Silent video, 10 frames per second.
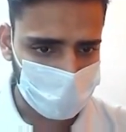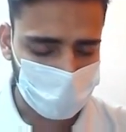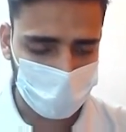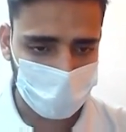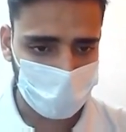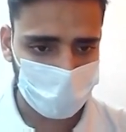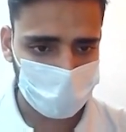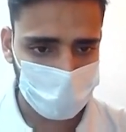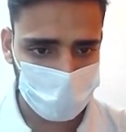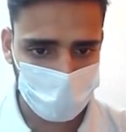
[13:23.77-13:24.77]
Okay,
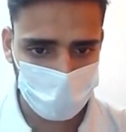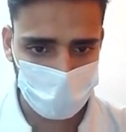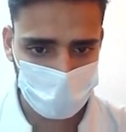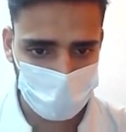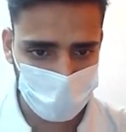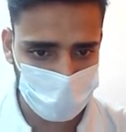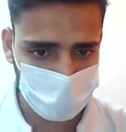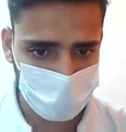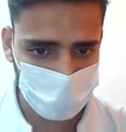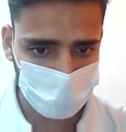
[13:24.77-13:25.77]
so this is also
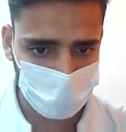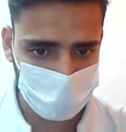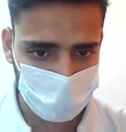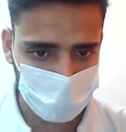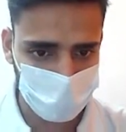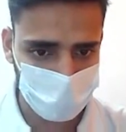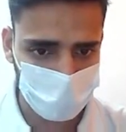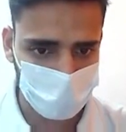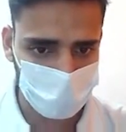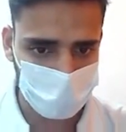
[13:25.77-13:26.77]
done. This is
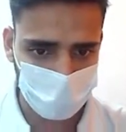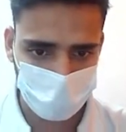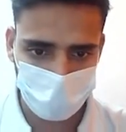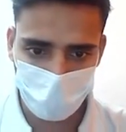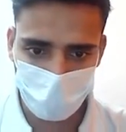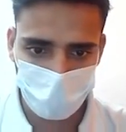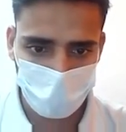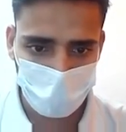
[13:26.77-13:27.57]
good, seems good.